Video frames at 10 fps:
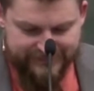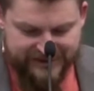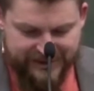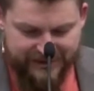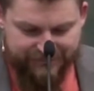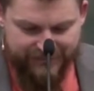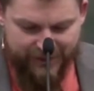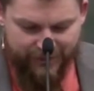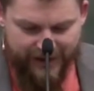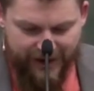That's it. And
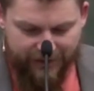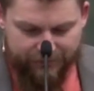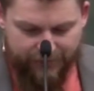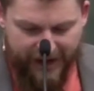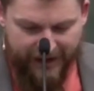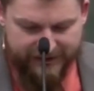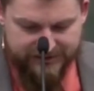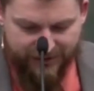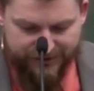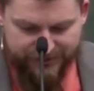they went out and
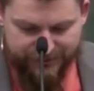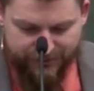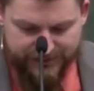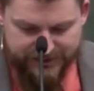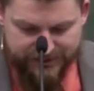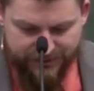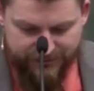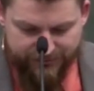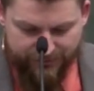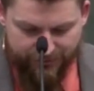passed on through one
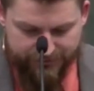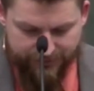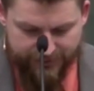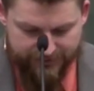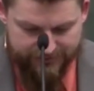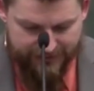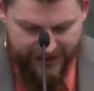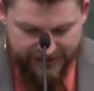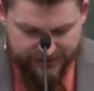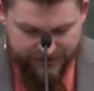street, and forthwith the
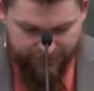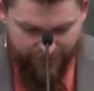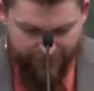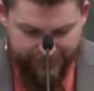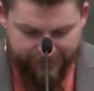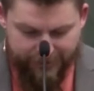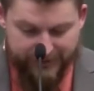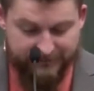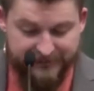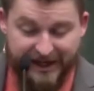angel departed from
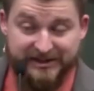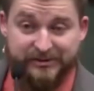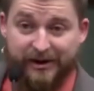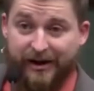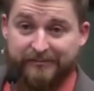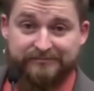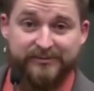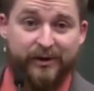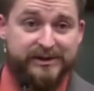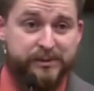him. The angel gone.
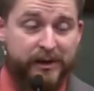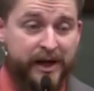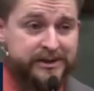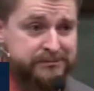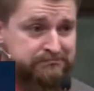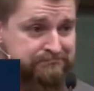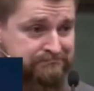No explanation.